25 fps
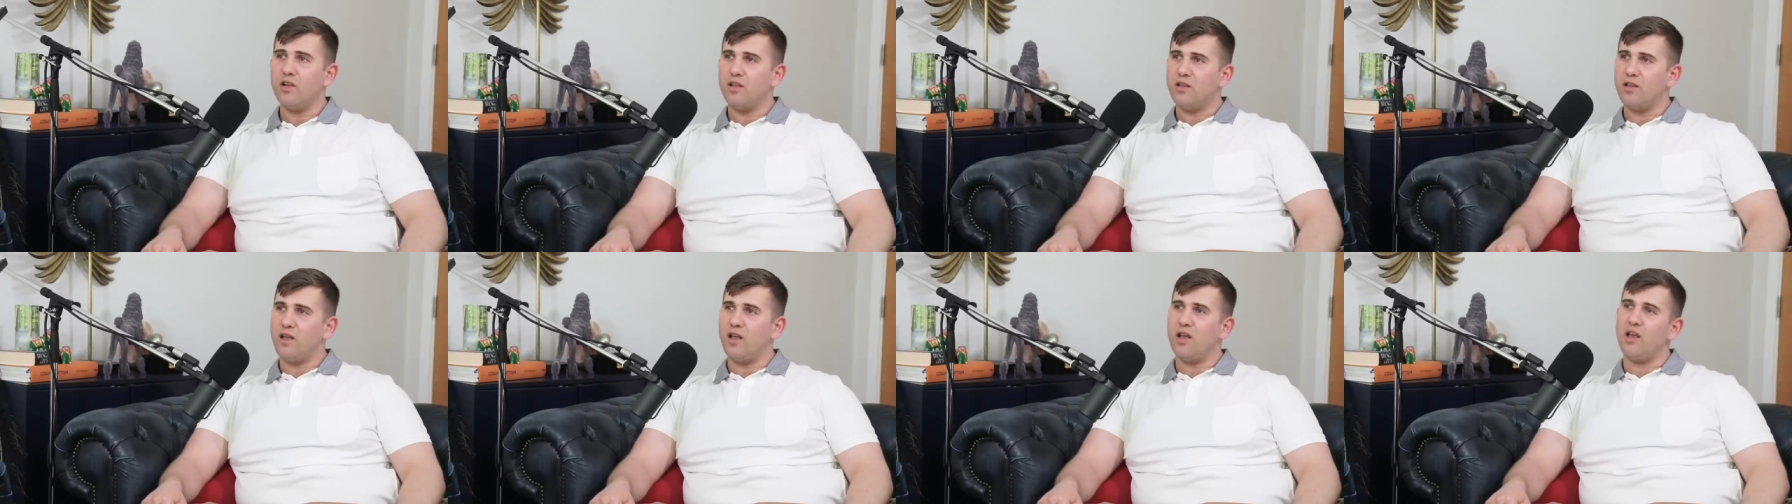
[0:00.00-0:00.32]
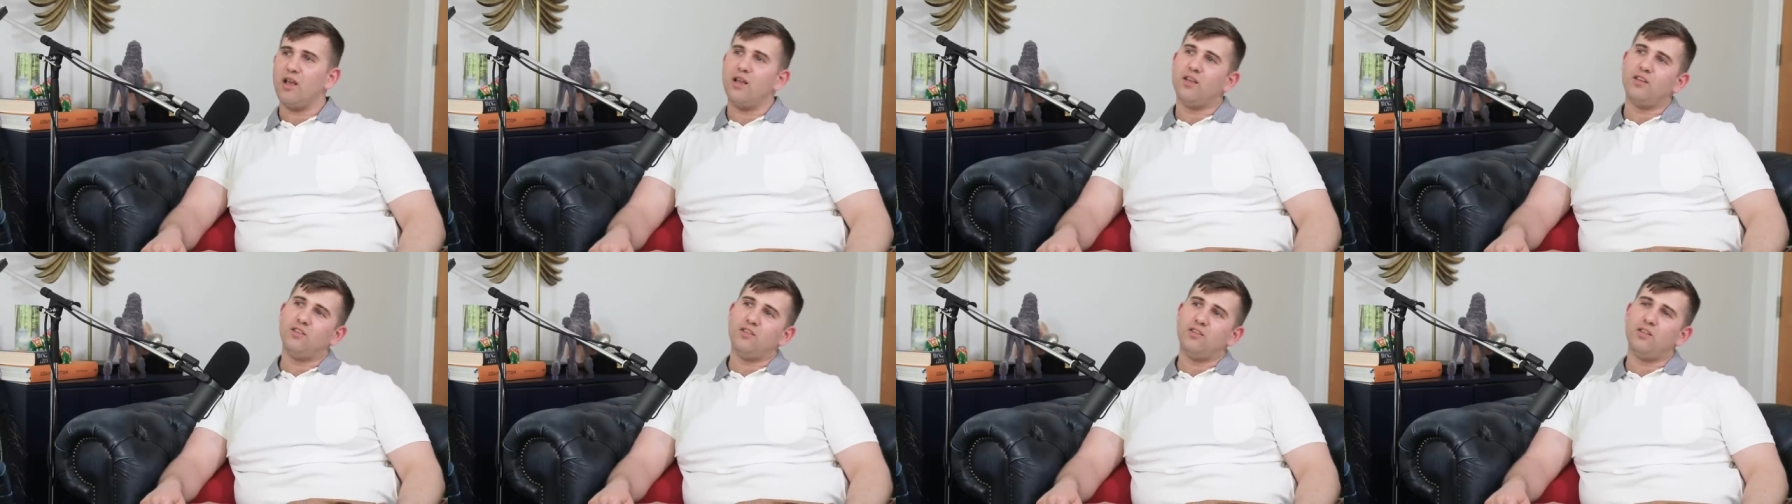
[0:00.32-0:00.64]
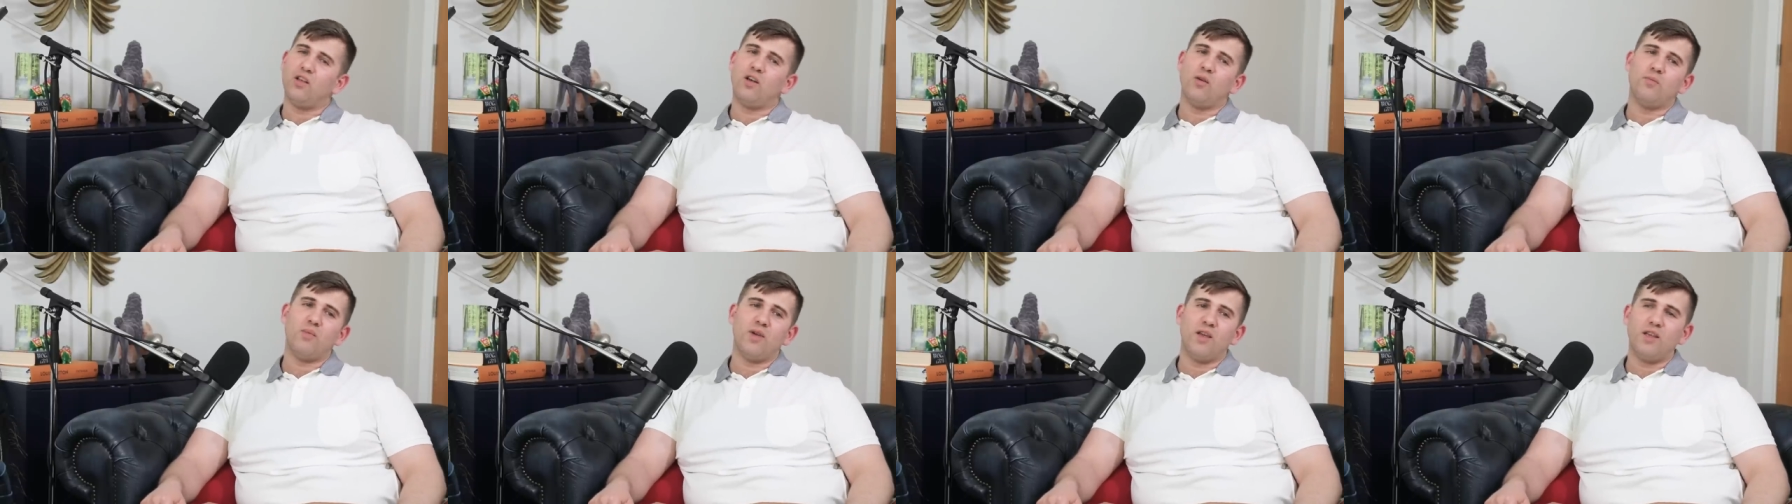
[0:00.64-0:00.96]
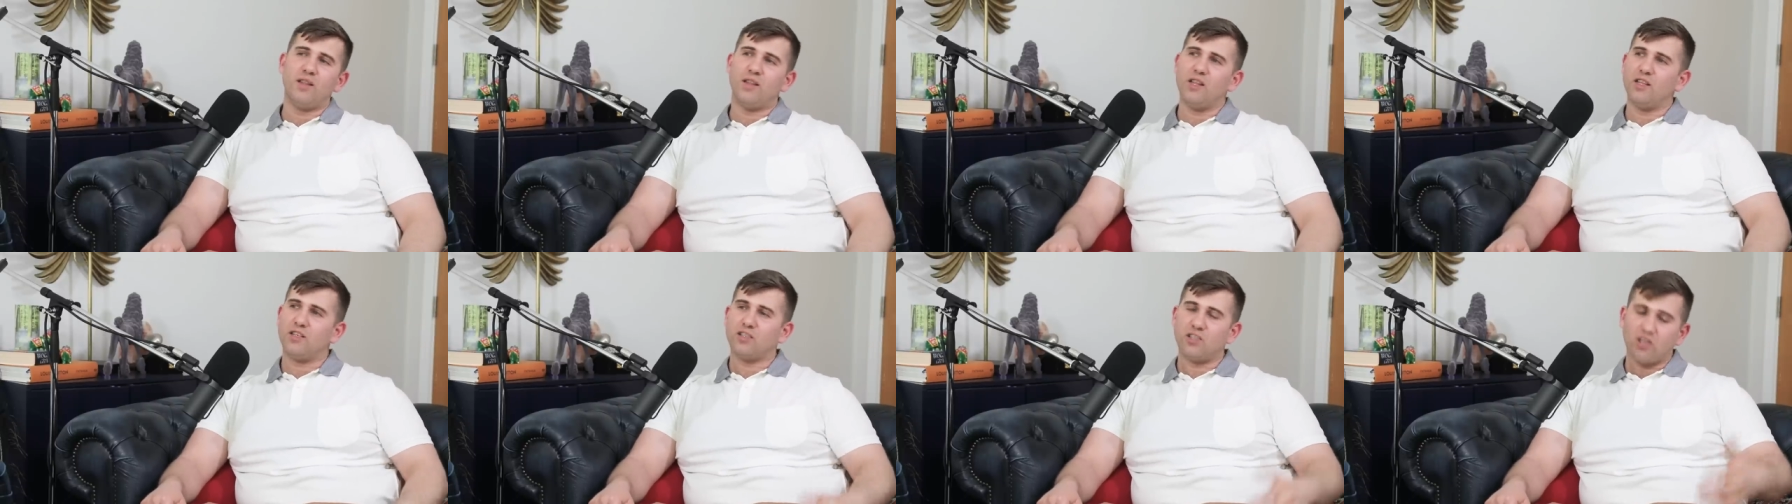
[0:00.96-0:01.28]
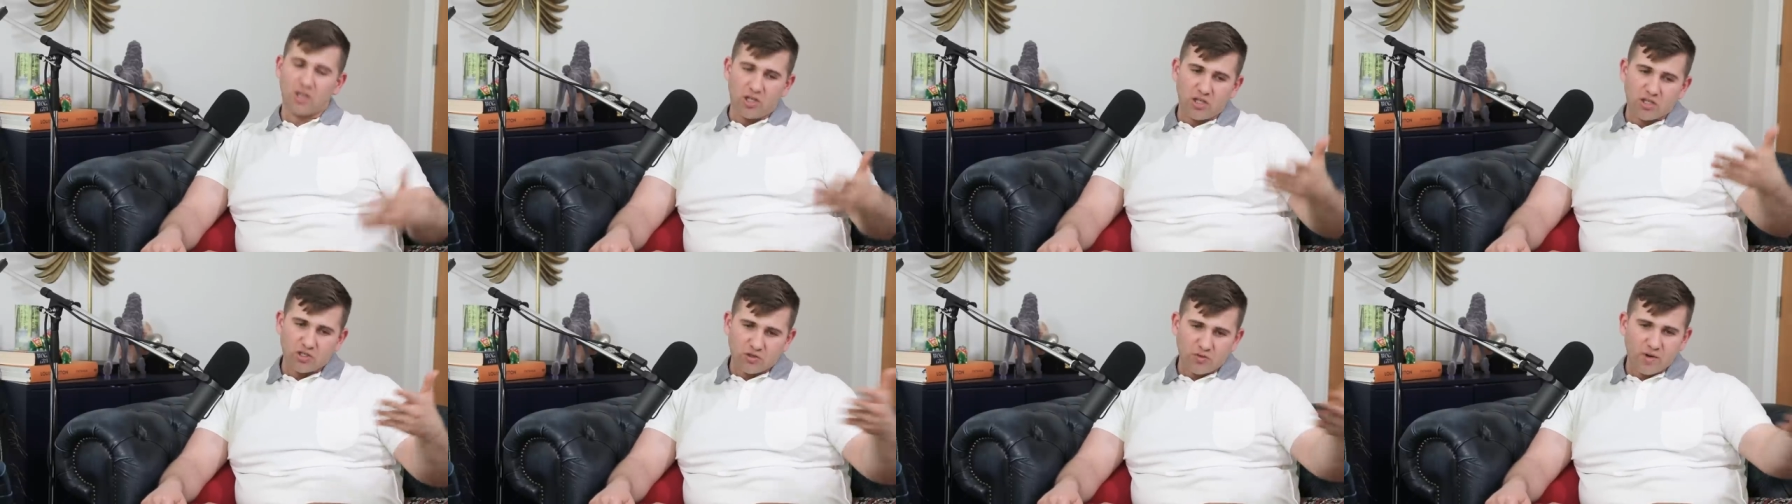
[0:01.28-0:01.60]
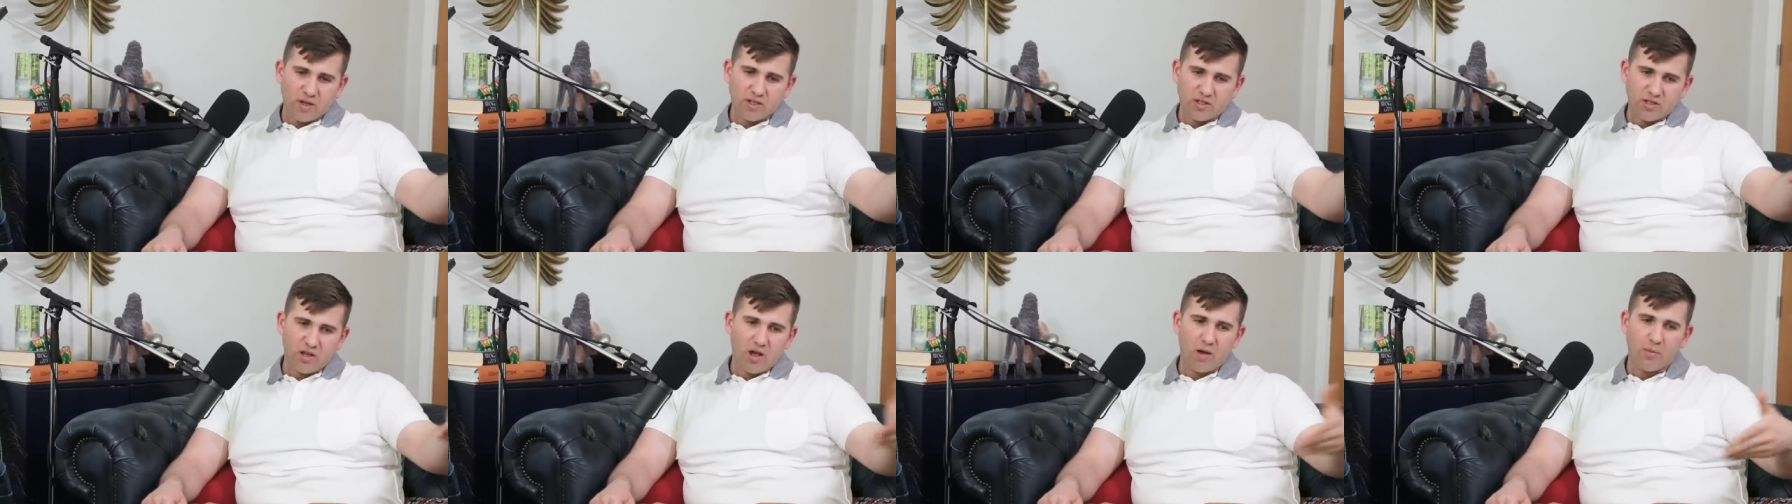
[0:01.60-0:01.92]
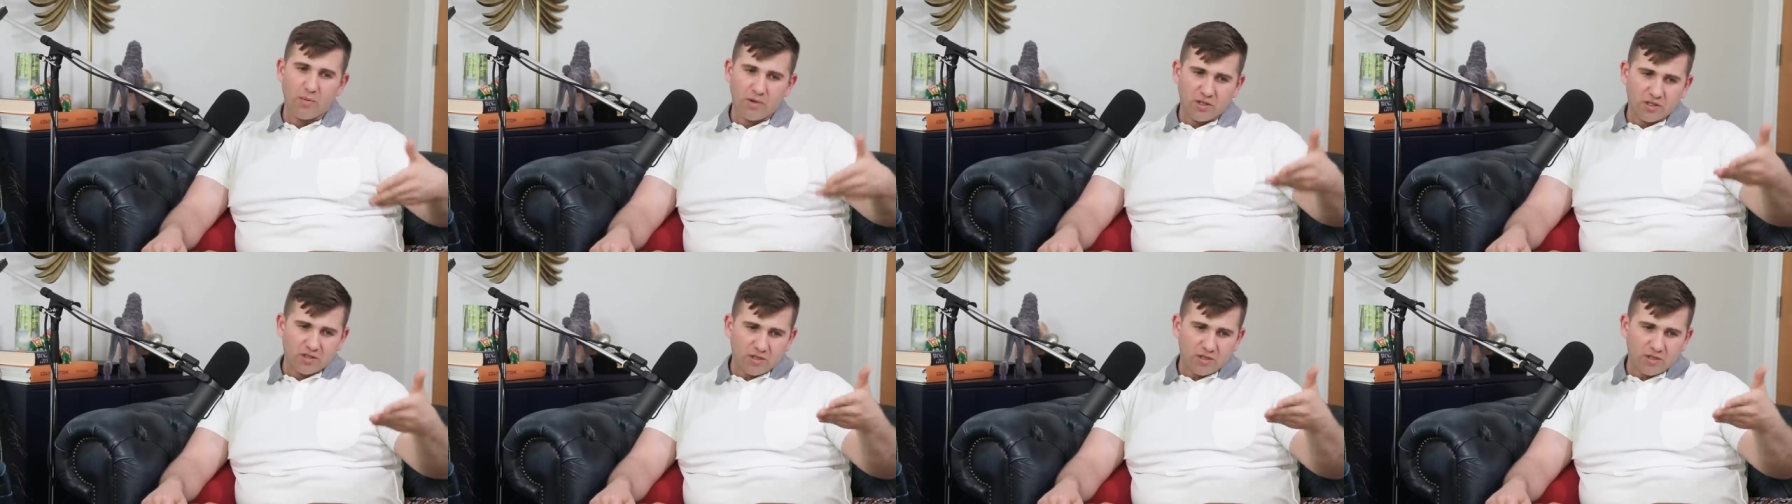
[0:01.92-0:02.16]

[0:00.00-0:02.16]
Yeah, you know what I mean? It's straight up.